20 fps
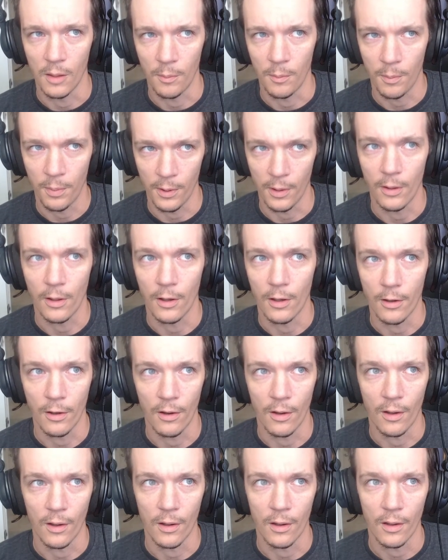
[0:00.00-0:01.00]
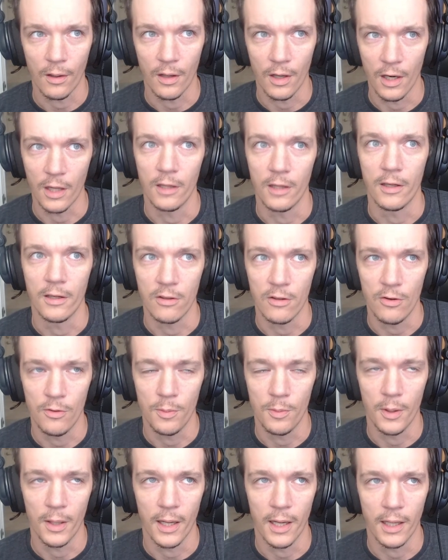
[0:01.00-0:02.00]
put it under an LN2
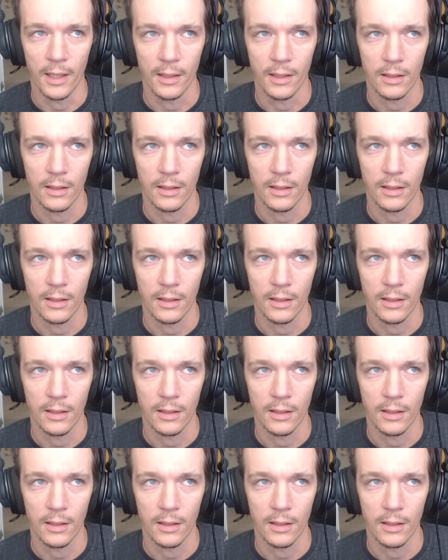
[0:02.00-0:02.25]
pot,